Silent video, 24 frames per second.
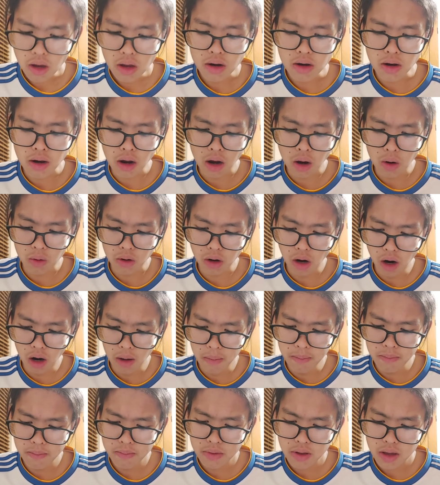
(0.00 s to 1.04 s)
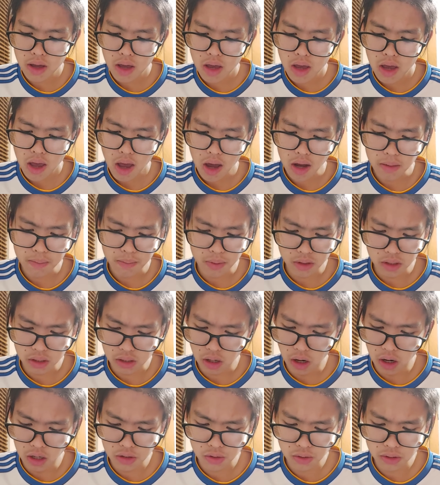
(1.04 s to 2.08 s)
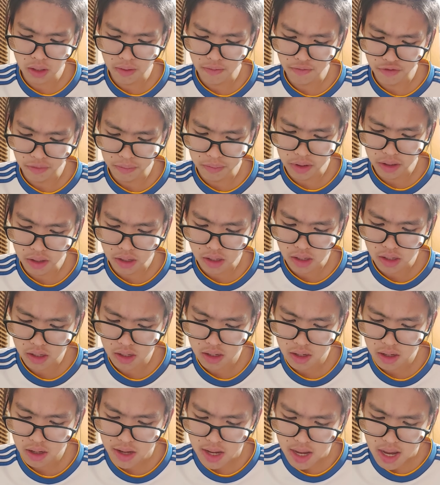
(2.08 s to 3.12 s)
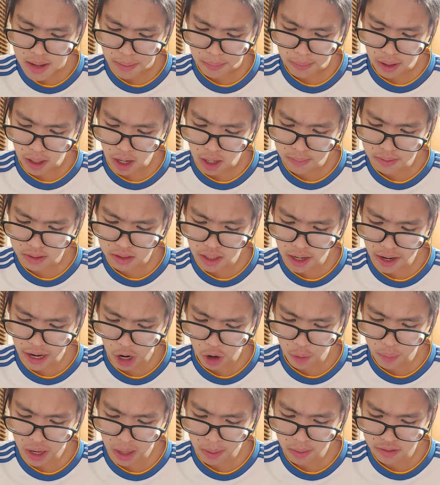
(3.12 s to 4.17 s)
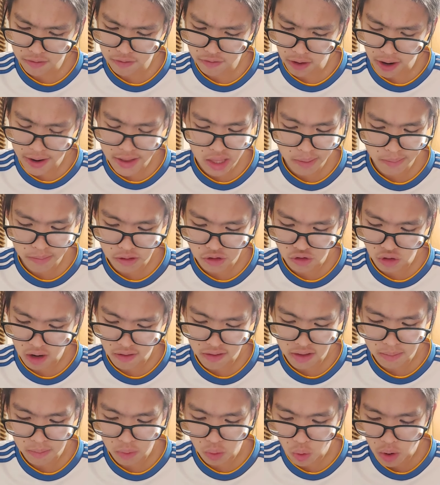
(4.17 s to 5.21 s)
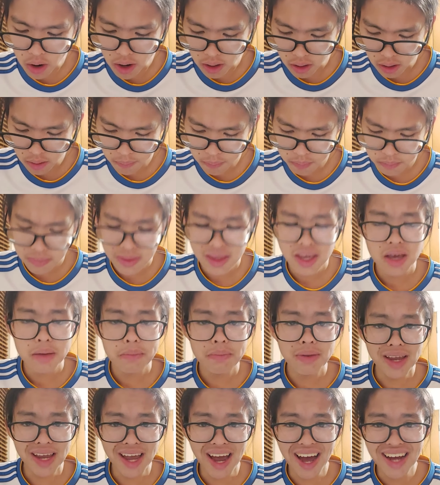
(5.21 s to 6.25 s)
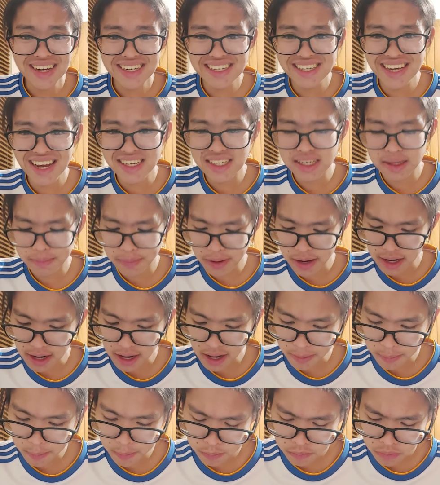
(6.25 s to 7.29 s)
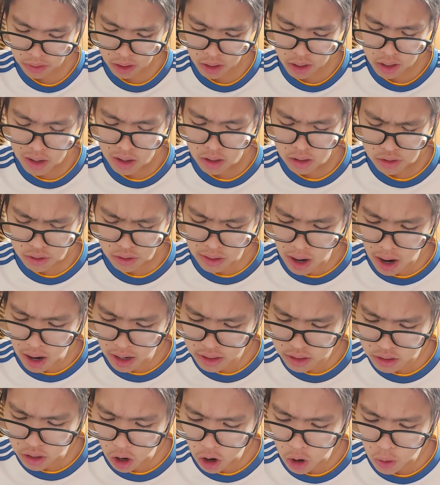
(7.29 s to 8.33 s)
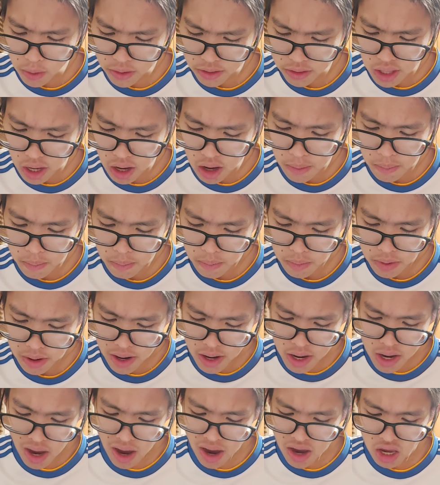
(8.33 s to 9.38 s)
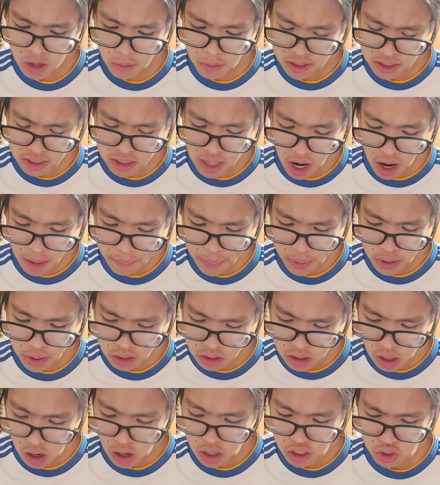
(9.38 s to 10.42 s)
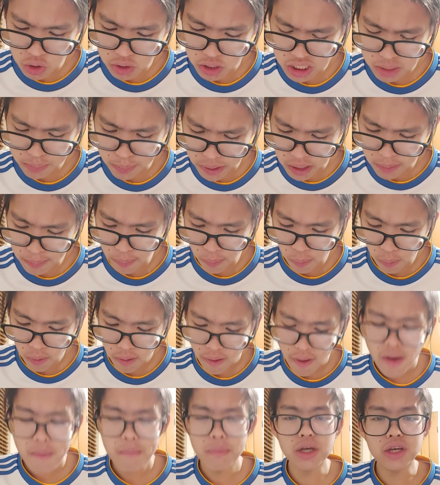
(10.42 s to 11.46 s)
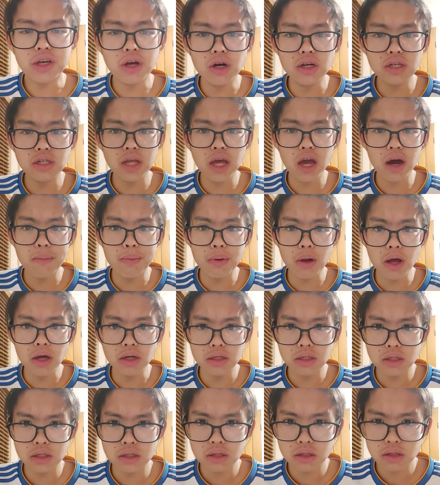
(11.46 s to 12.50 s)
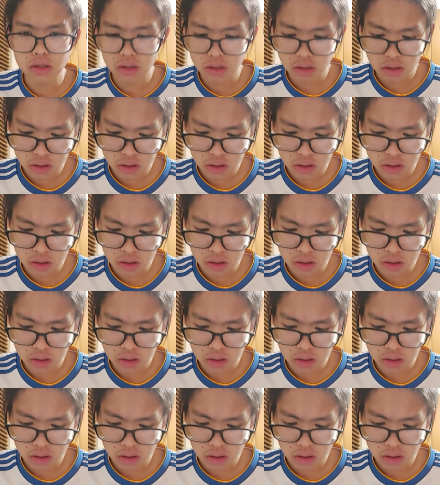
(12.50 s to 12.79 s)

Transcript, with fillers: Now come, and put a curse on them for me. Perhaps then I will be able to fight them and drive them away. But God said to Balaam, Do not go with them. You must not put a curse on these people, because they are blessed.